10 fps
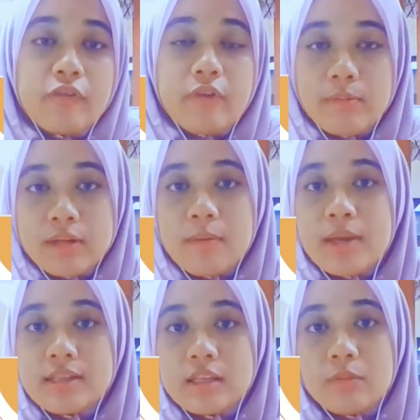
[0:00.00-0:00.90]
from the
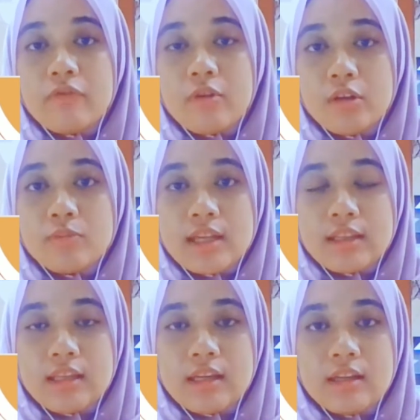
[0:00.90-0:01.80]
maximum volume
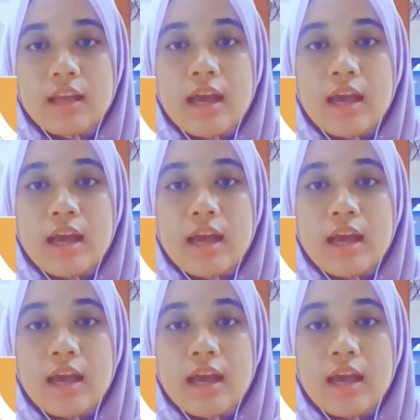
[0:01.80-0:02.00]
setting.